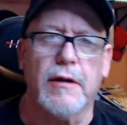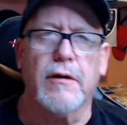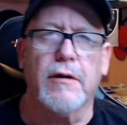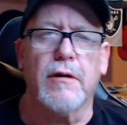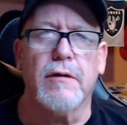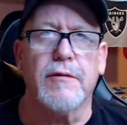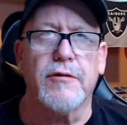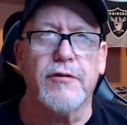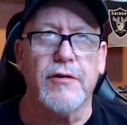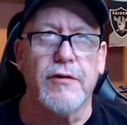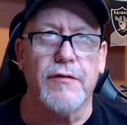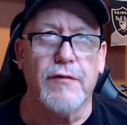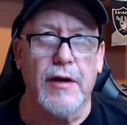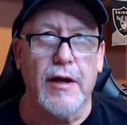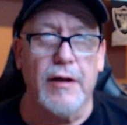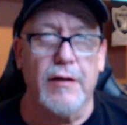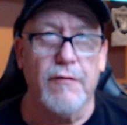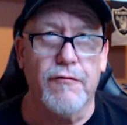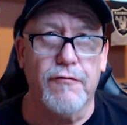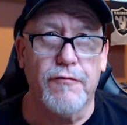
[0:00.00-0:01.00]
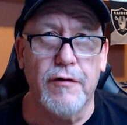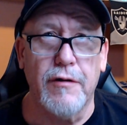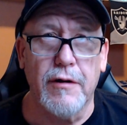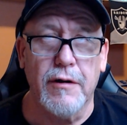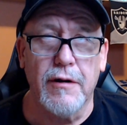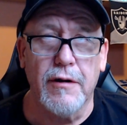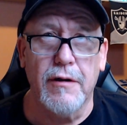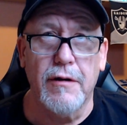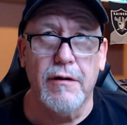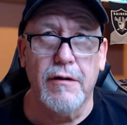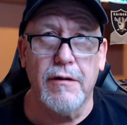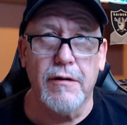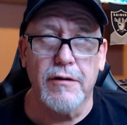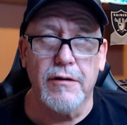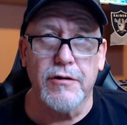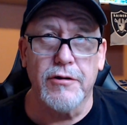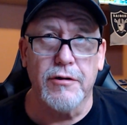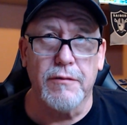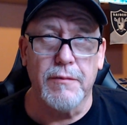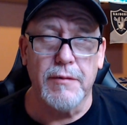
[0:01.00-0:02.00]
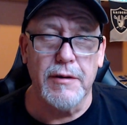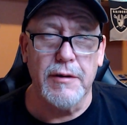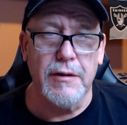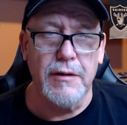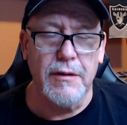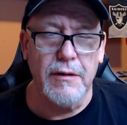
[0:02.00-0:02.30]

Let's see if I got the front here. That should be